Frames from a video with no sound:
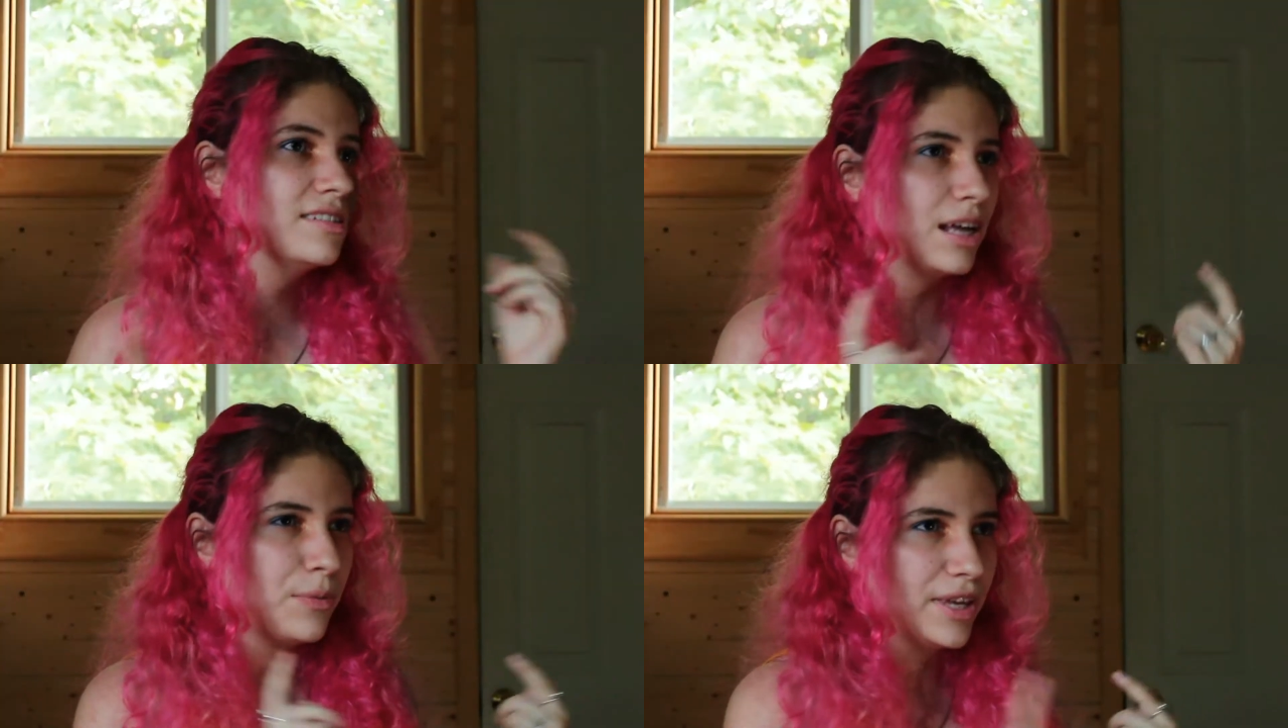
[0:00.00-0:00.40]

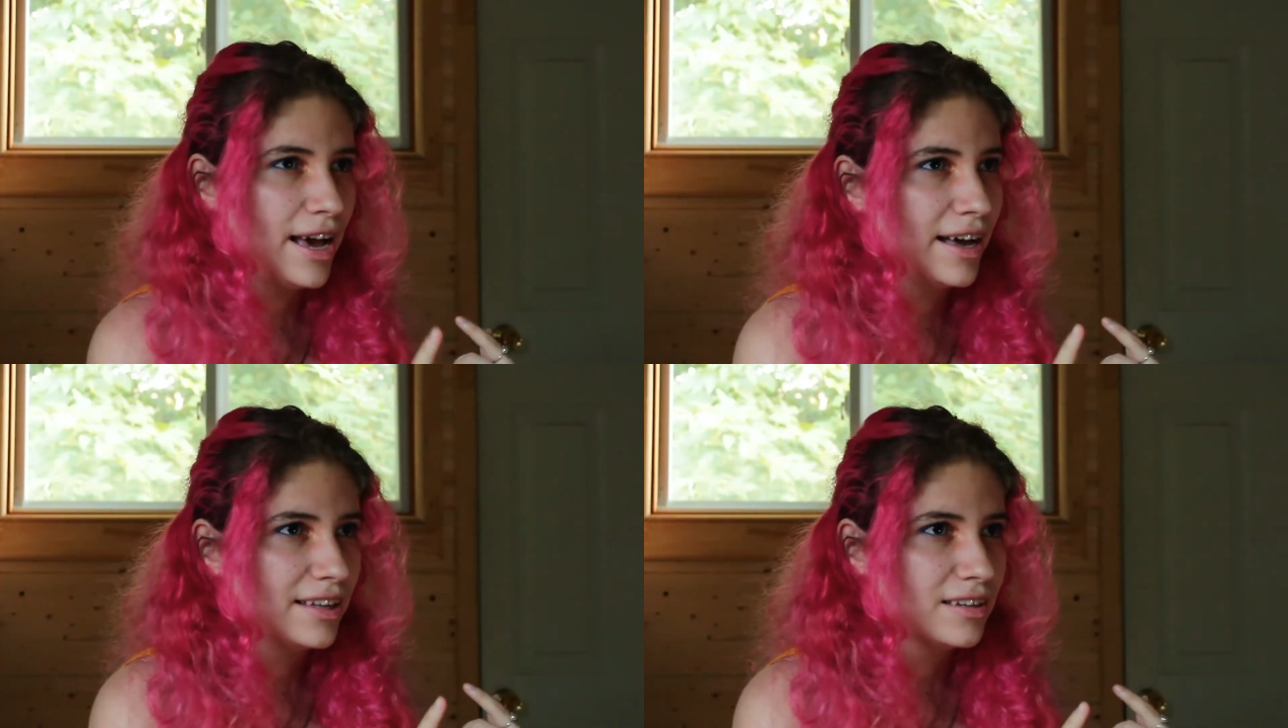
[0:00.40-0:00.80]
that we
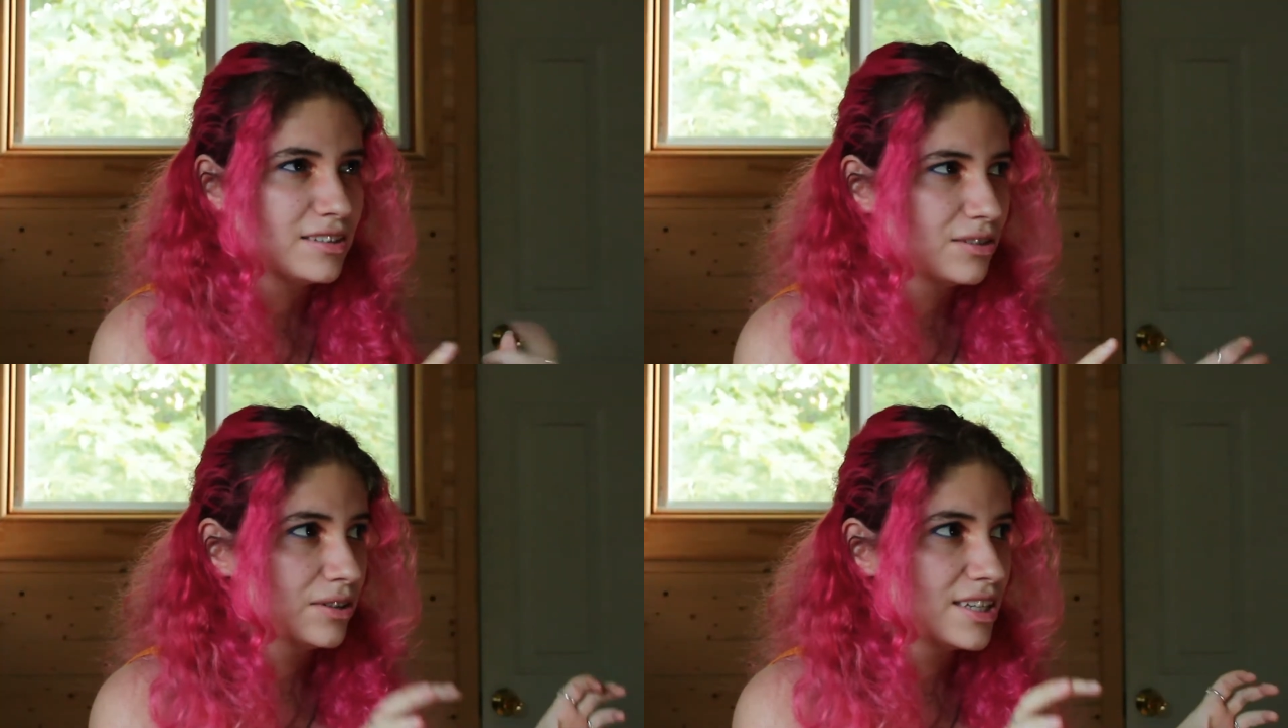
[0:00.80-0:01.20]
had
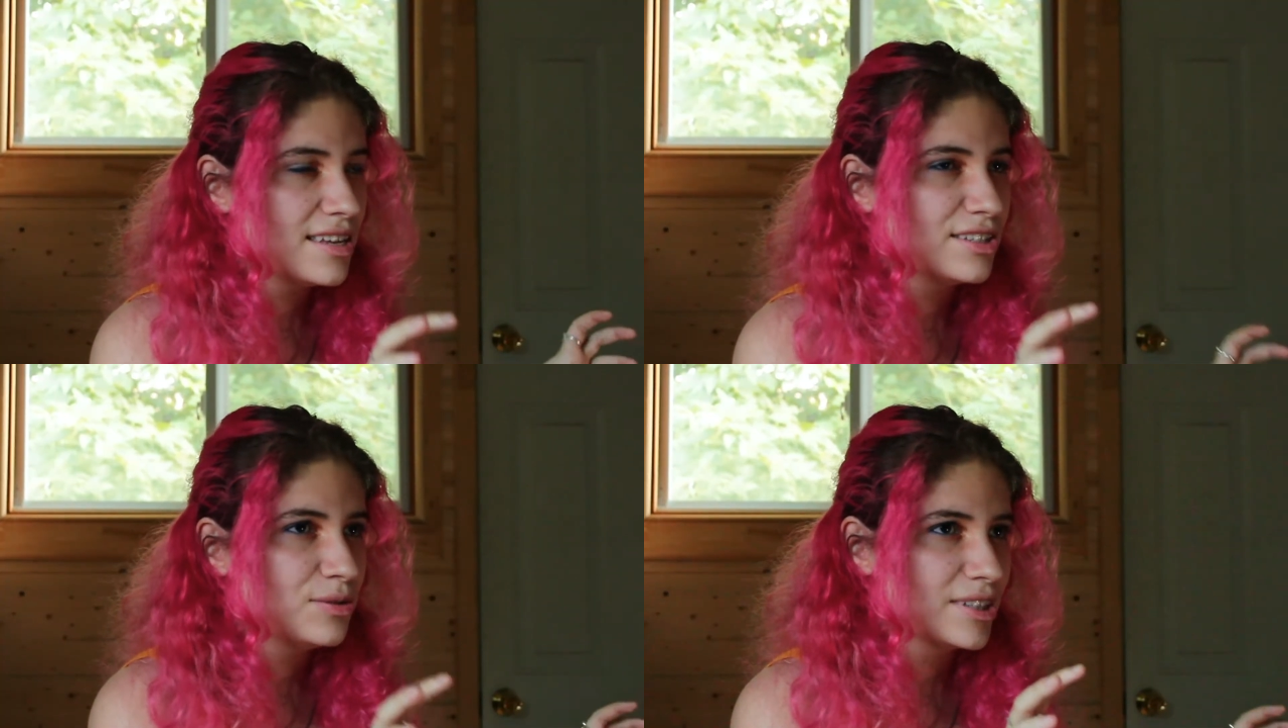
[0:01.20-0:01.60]
installed
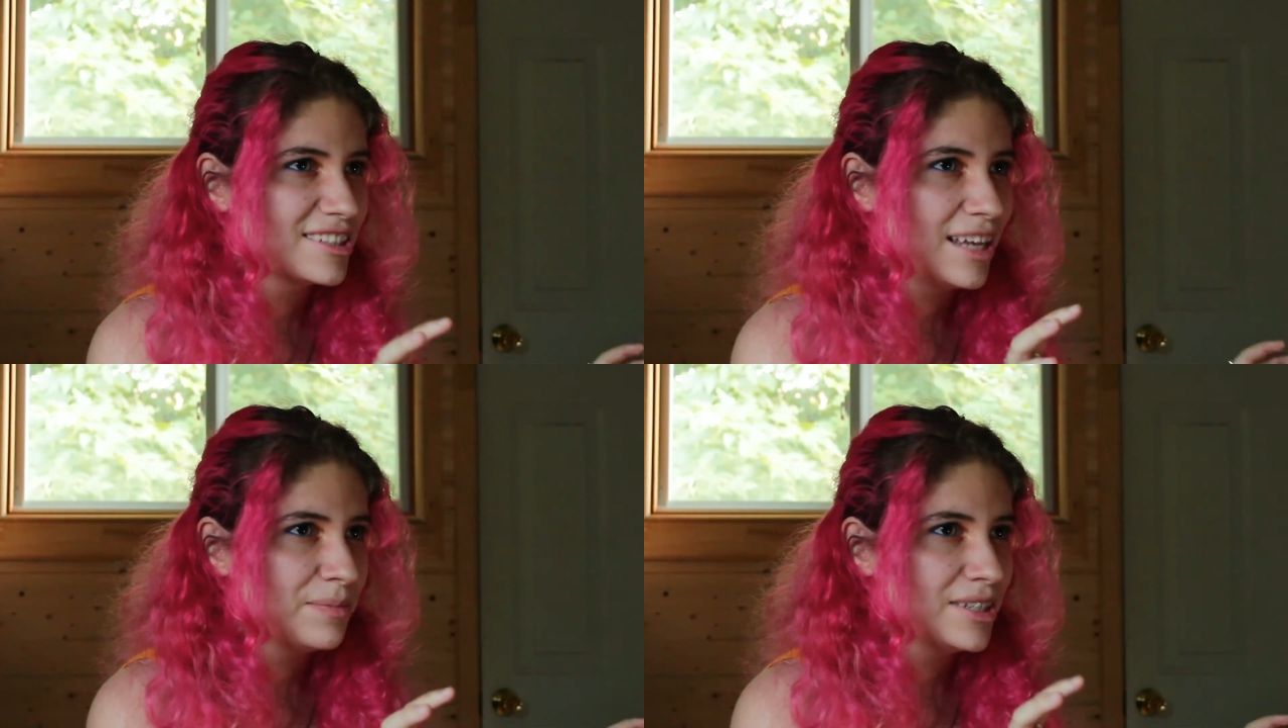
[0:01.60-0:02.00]
into the
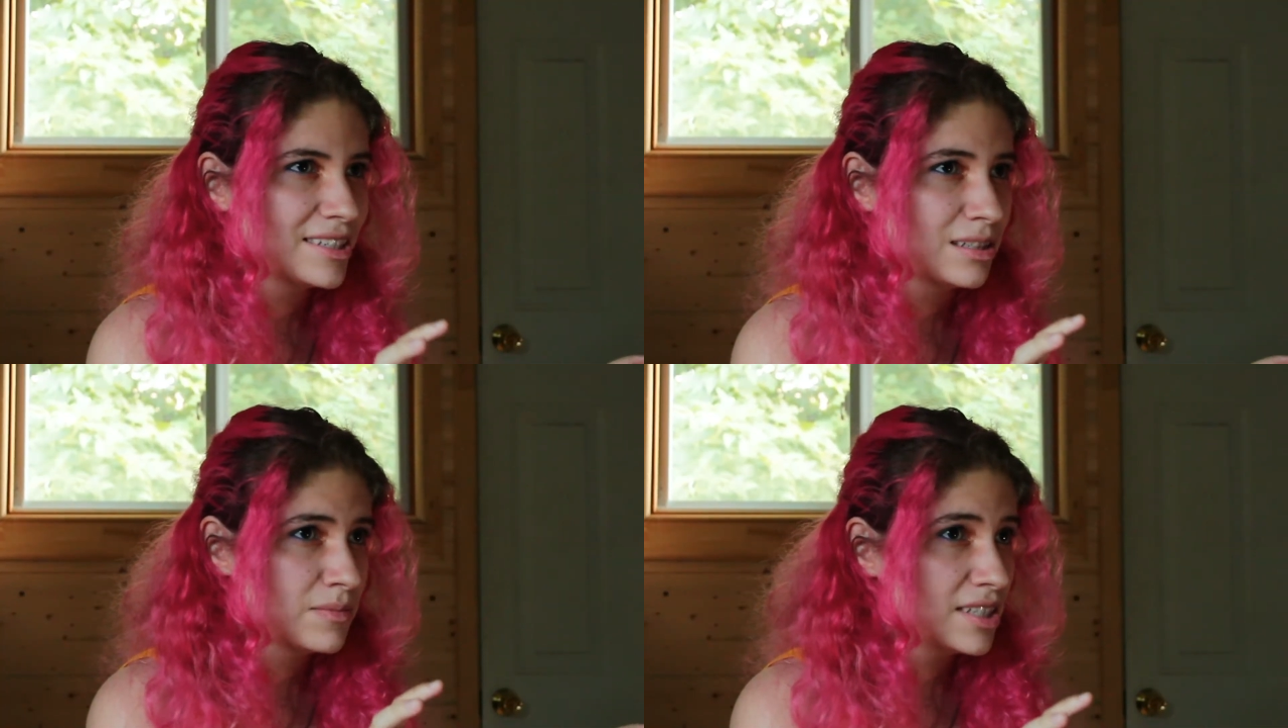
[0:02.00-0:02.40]
set
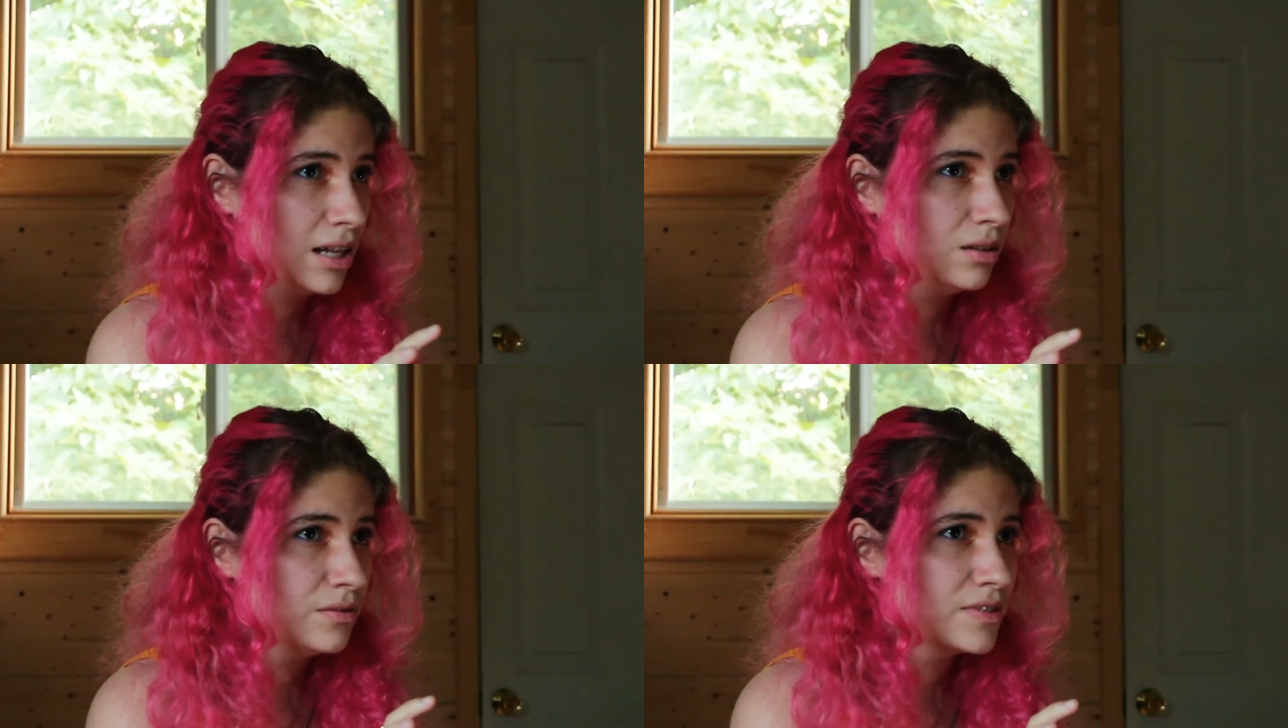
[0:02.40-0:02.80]
pieces
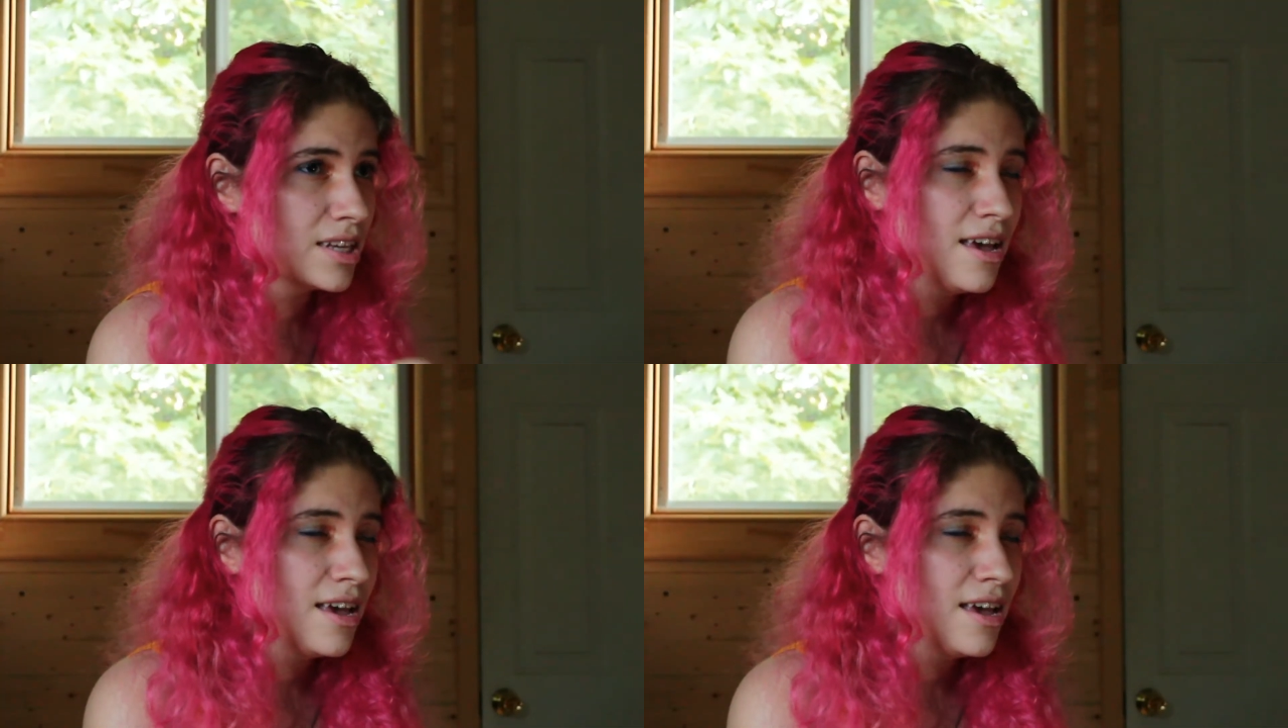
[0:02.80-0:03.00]
themselves.